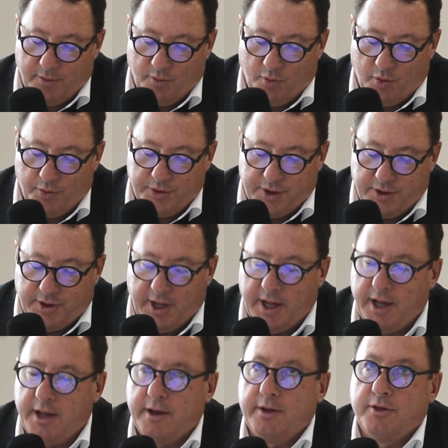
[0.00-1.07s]
What would you
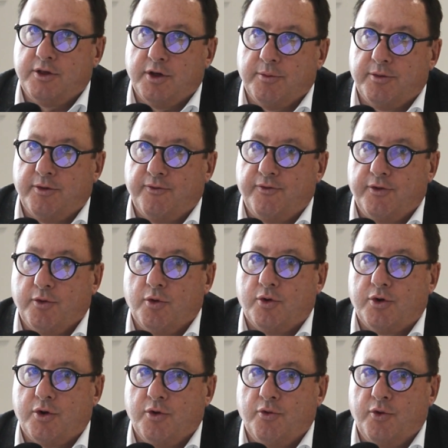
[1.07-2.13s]
say in terms of your
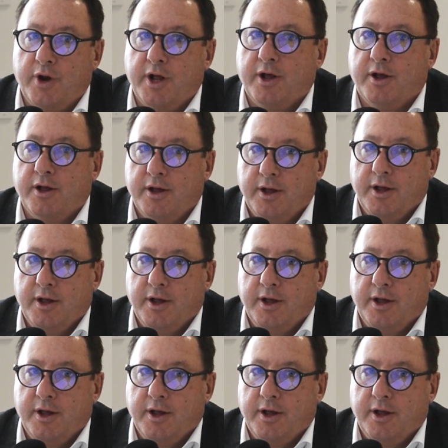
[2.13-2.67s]
career